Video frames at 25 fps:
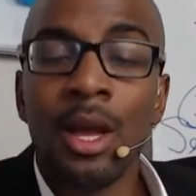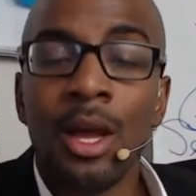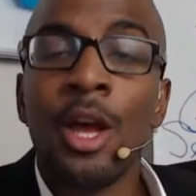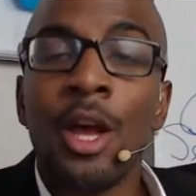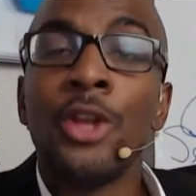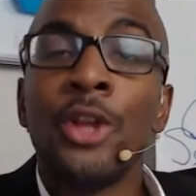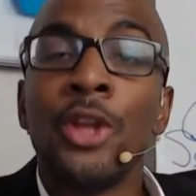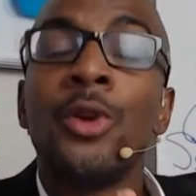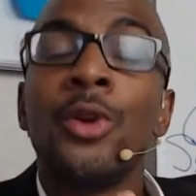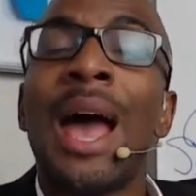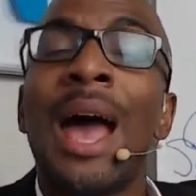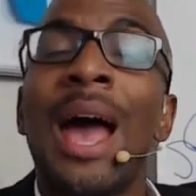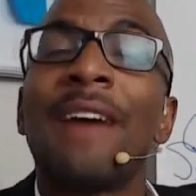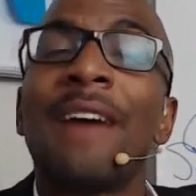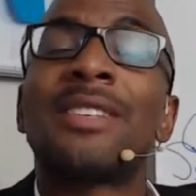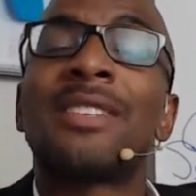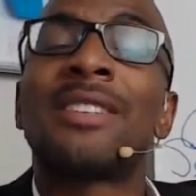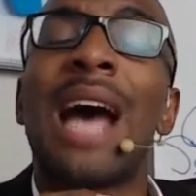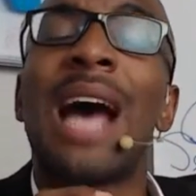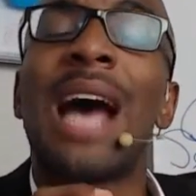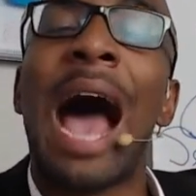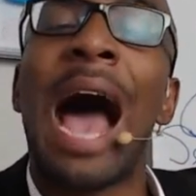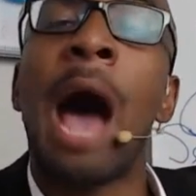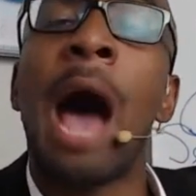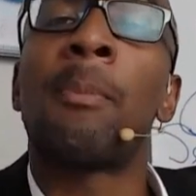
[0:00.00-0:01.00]
You have to
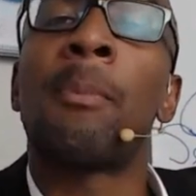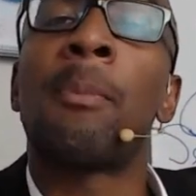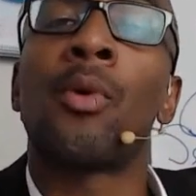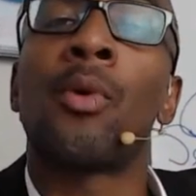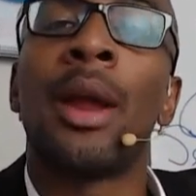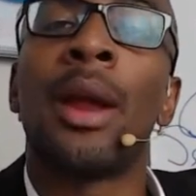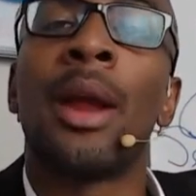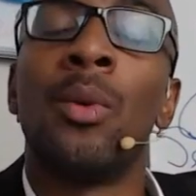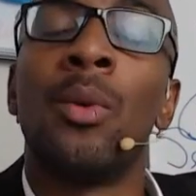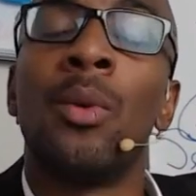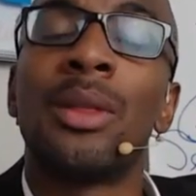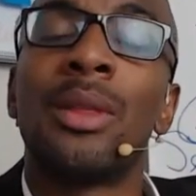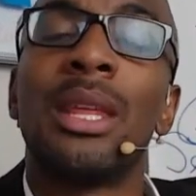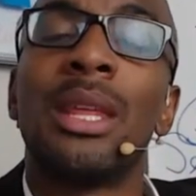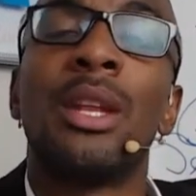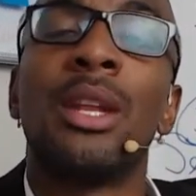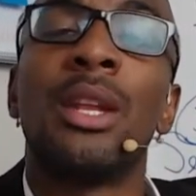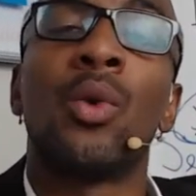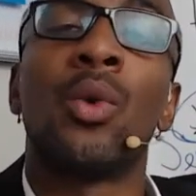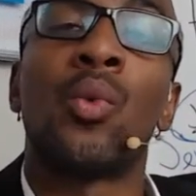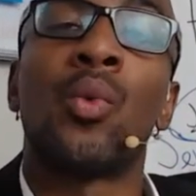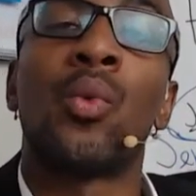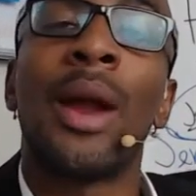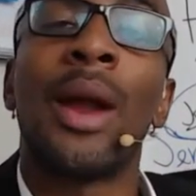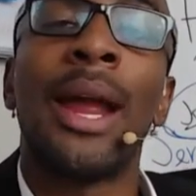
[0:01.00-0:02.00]
operate within the
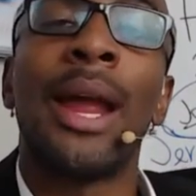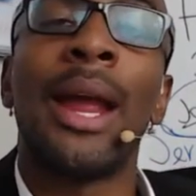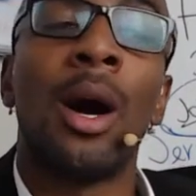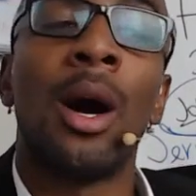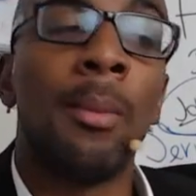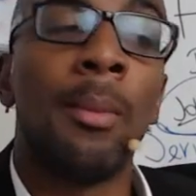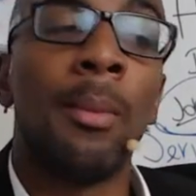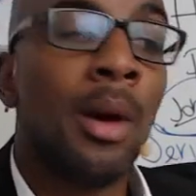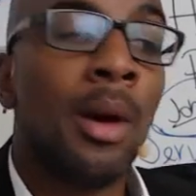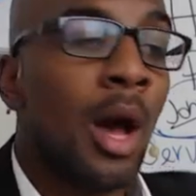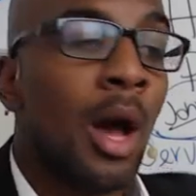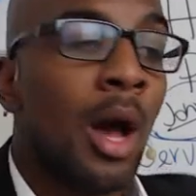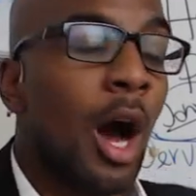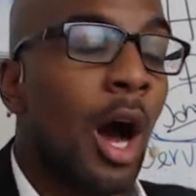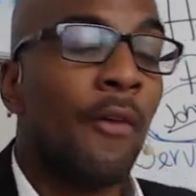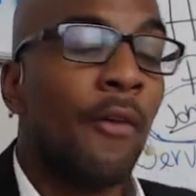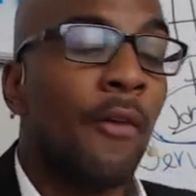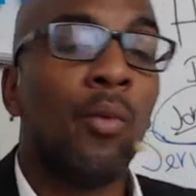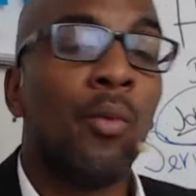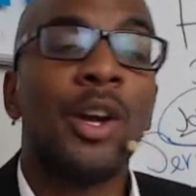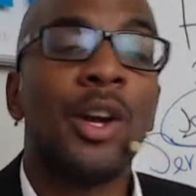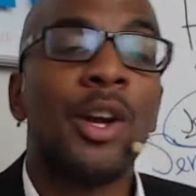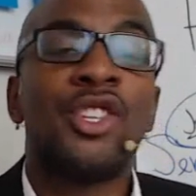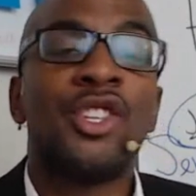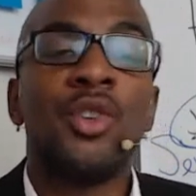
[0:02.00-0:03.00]
realm of
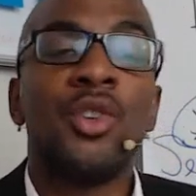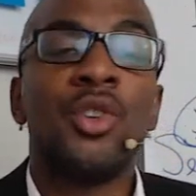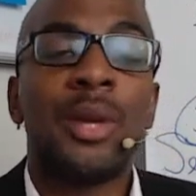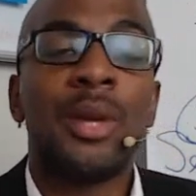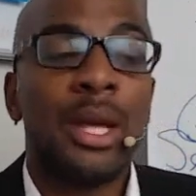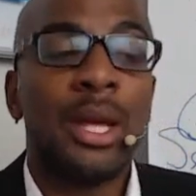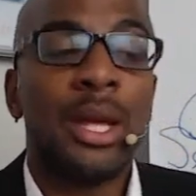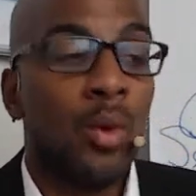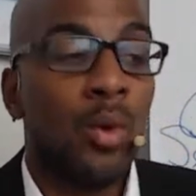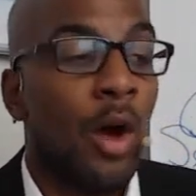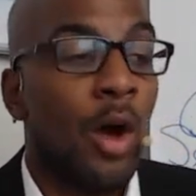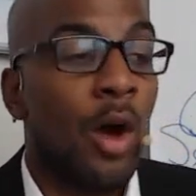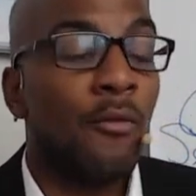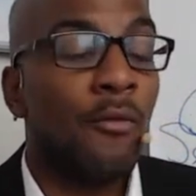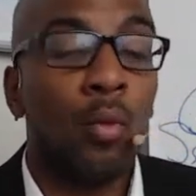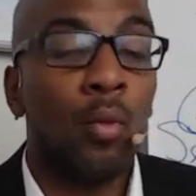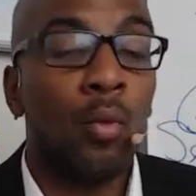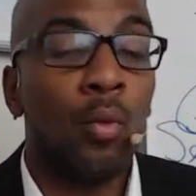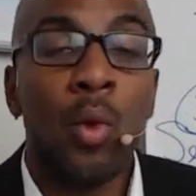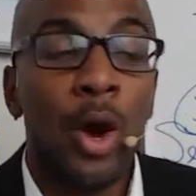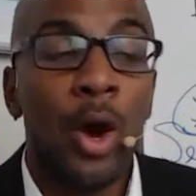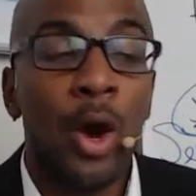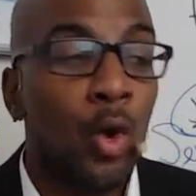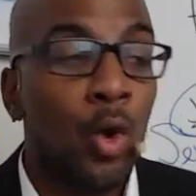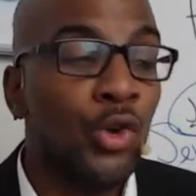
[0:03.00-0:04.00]

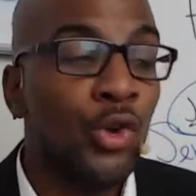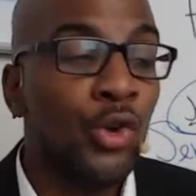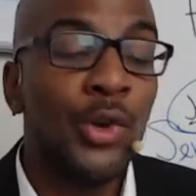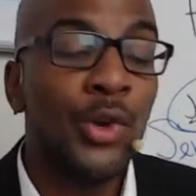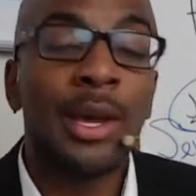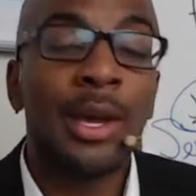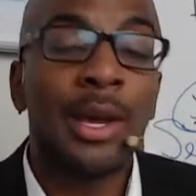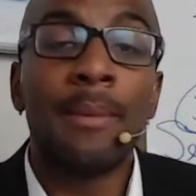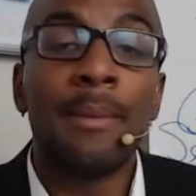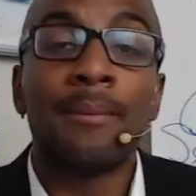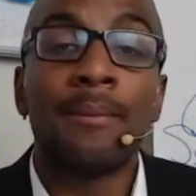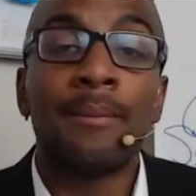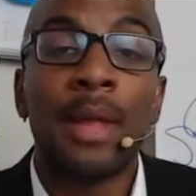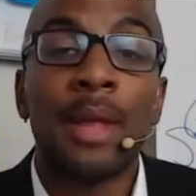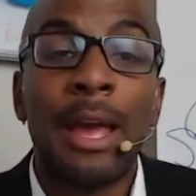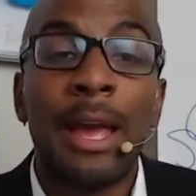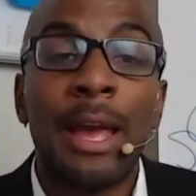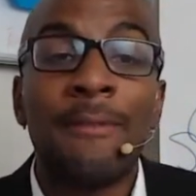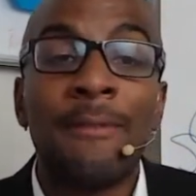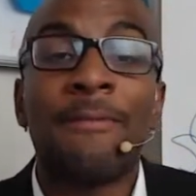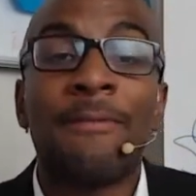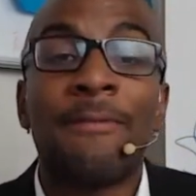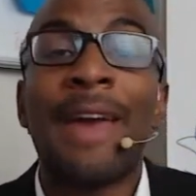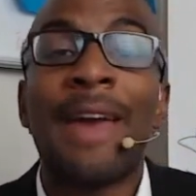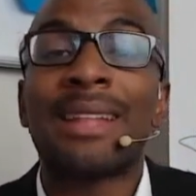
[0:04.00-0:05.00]
who you can
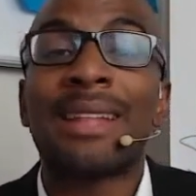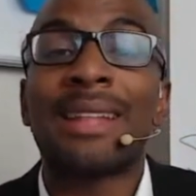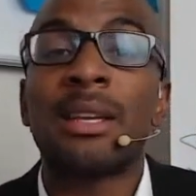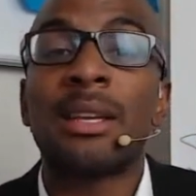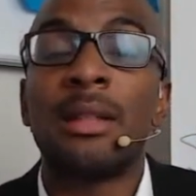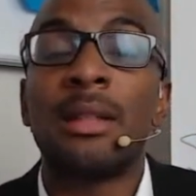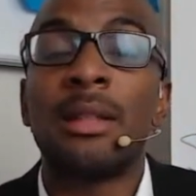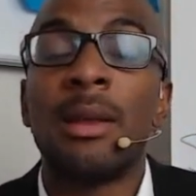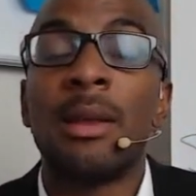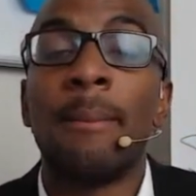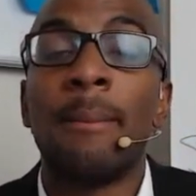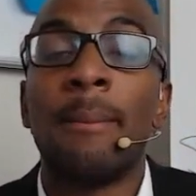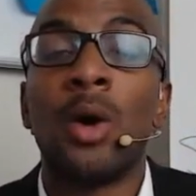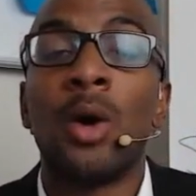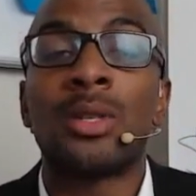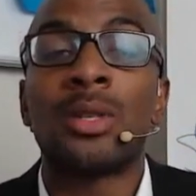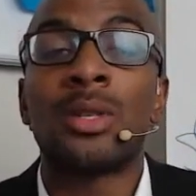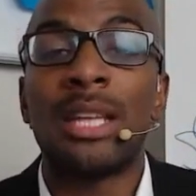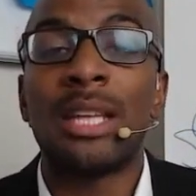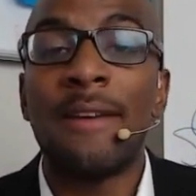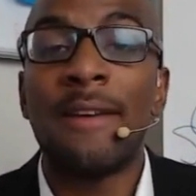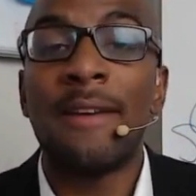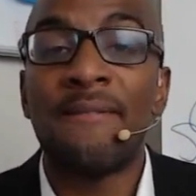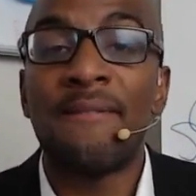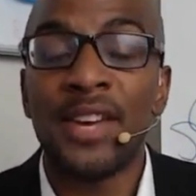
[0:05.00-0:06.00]
affect the most
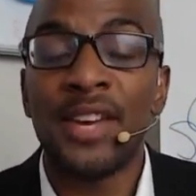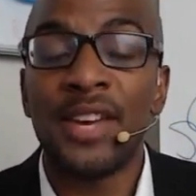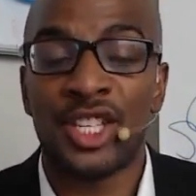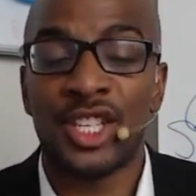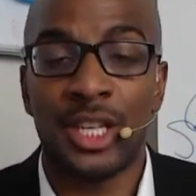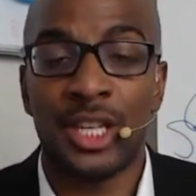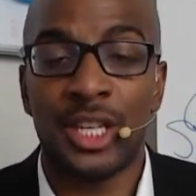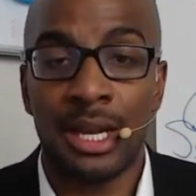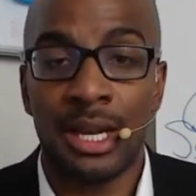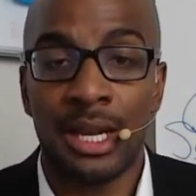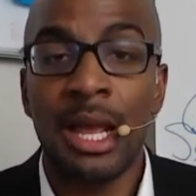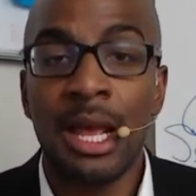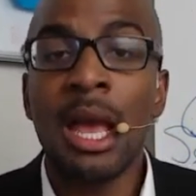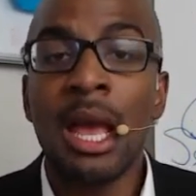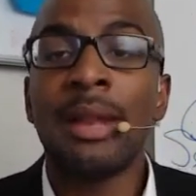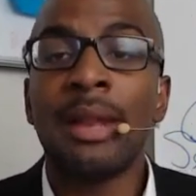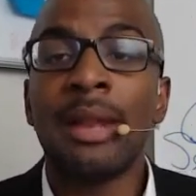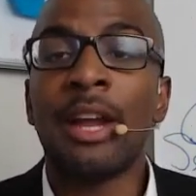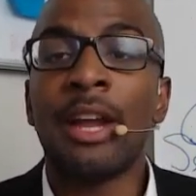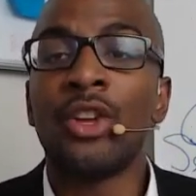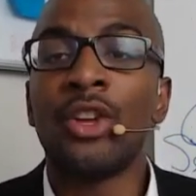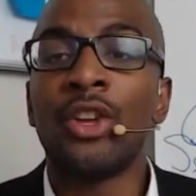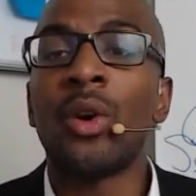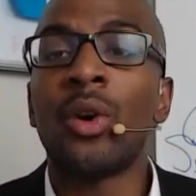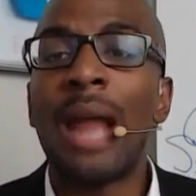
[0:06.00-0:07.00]
efficient. Now,
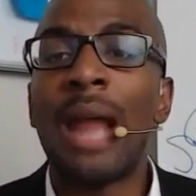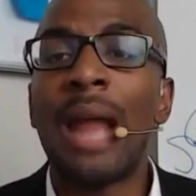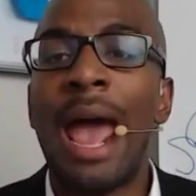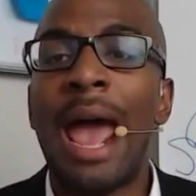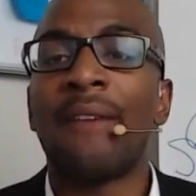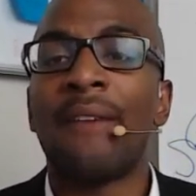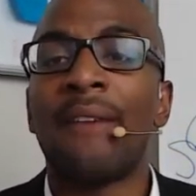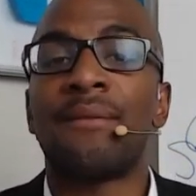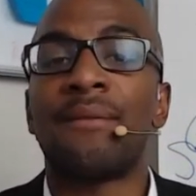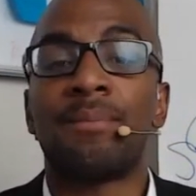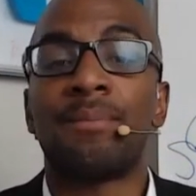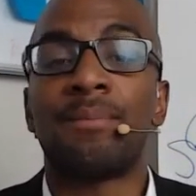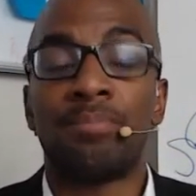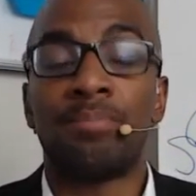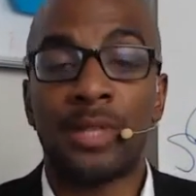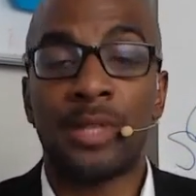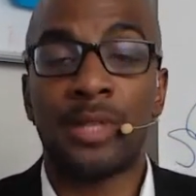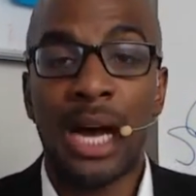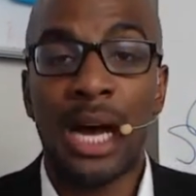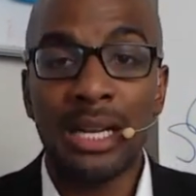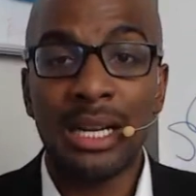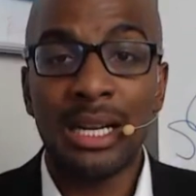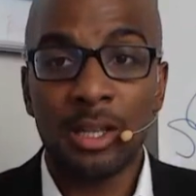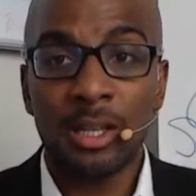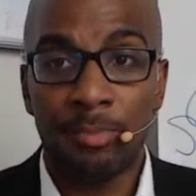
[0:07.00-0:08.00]
you're going to have
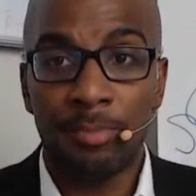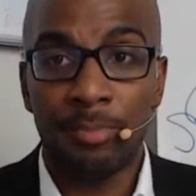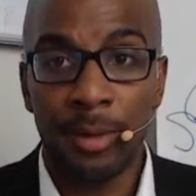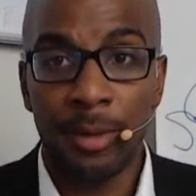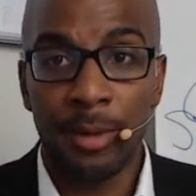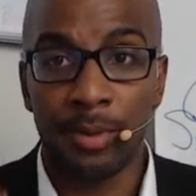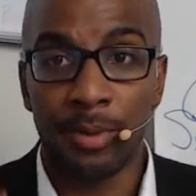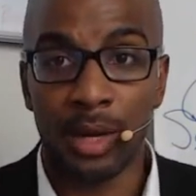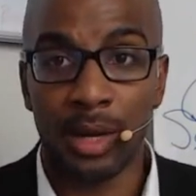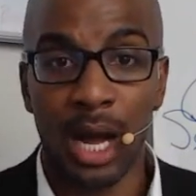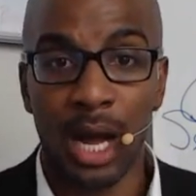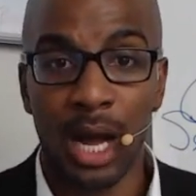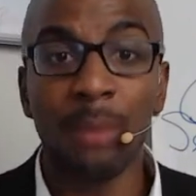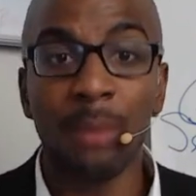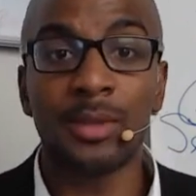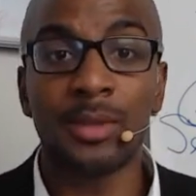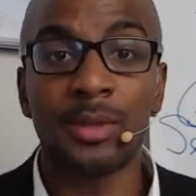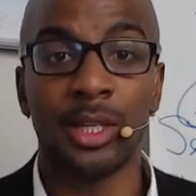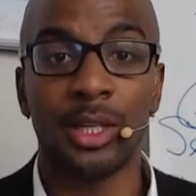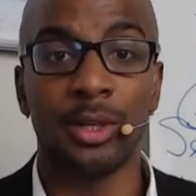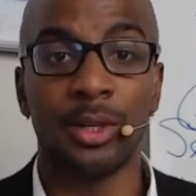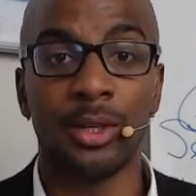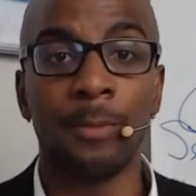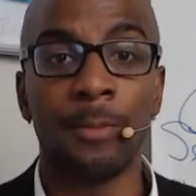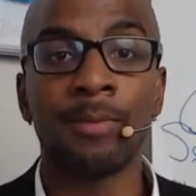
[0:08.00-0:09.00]
tons of people come to
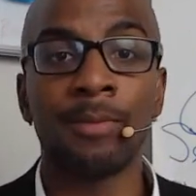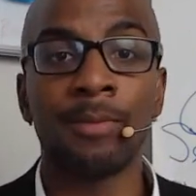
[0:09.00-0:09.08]
you.